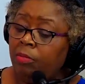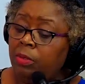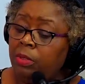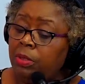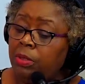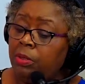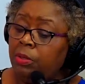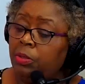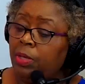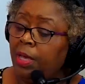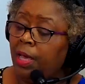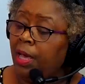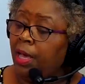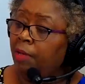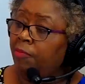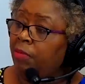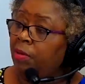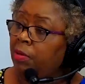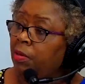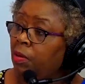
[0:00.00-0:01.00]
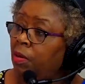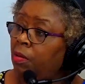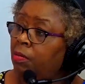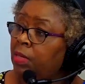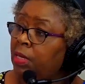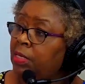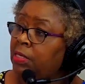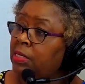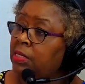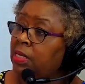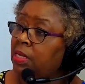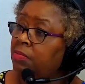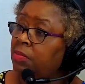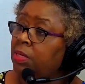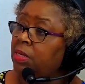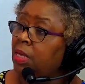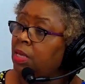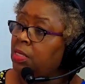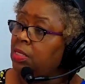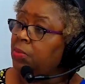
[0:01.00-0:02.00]
to have it on
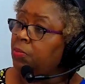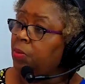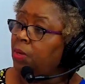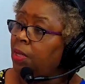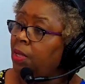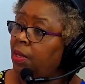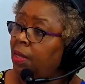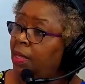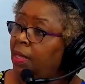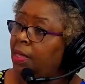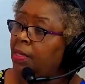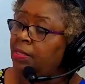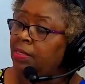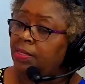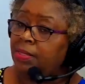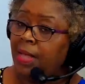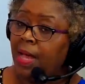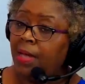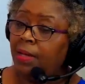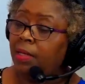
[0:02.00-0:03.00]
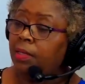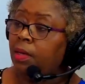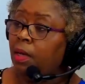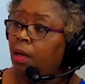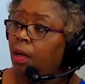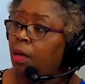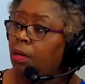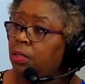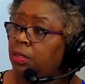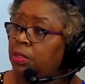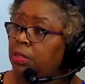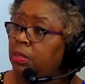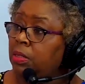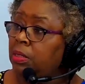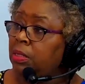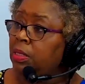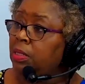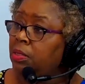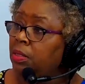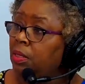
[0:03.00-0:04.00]
exhibit as well as silent auction it